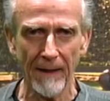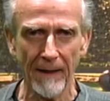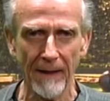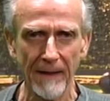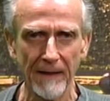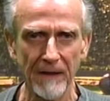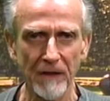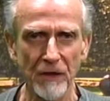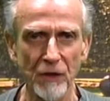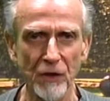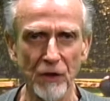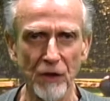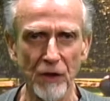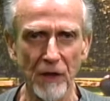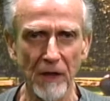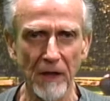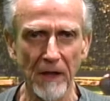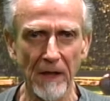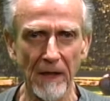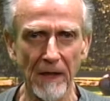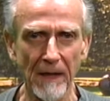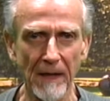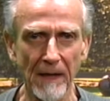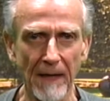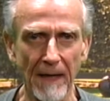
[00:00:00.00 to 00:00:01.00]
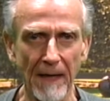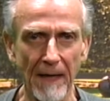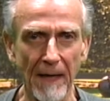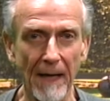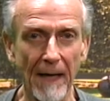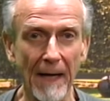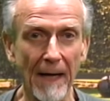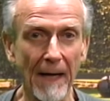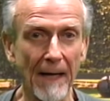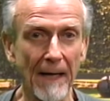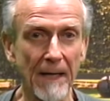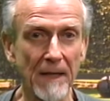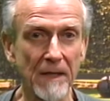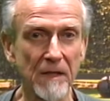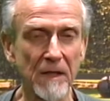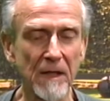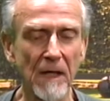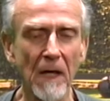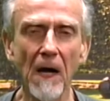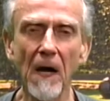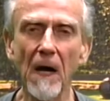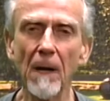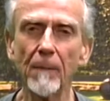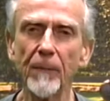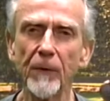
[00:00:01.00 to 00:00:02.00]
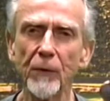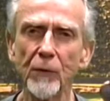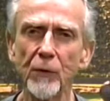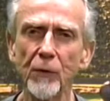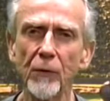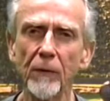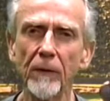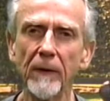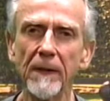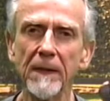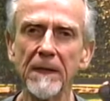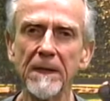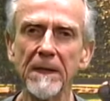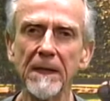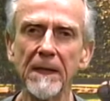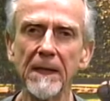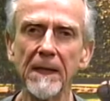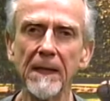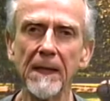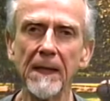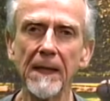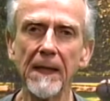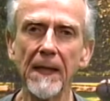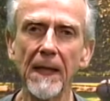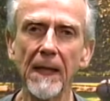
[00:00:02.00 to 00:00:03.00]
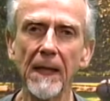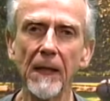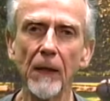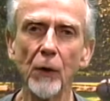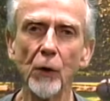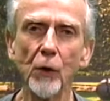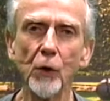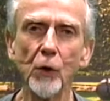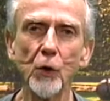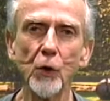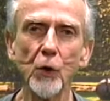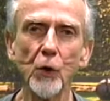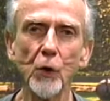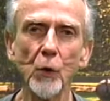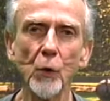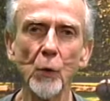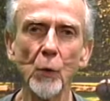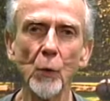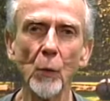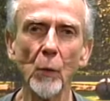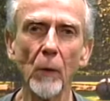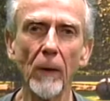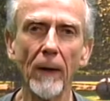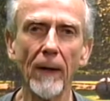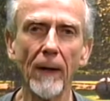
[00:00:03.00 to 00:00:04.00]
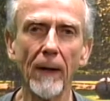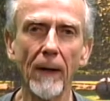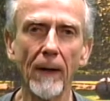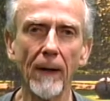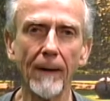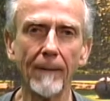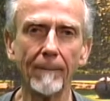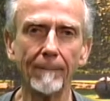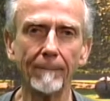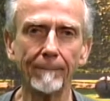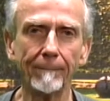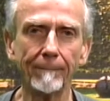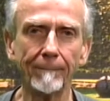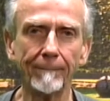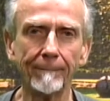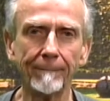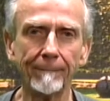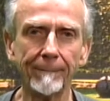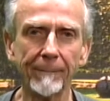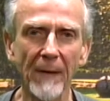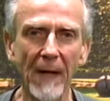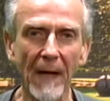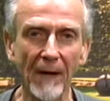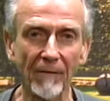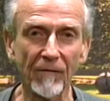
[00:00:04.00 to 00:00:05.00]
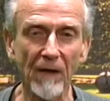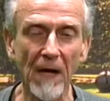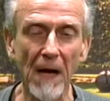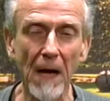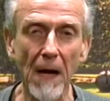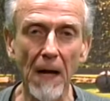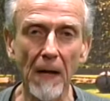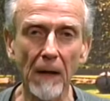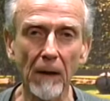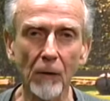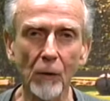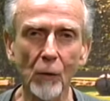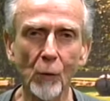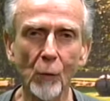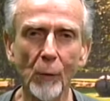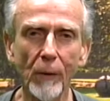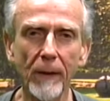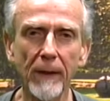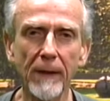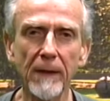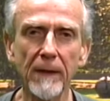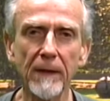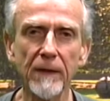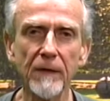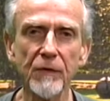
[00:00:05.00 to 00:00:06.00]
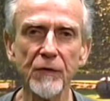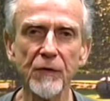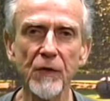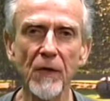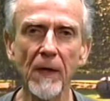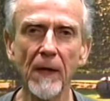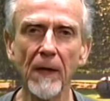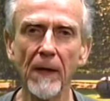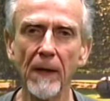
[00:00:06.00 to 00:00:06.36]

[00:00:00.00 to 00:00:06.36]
she has an opportunity to have colloquies,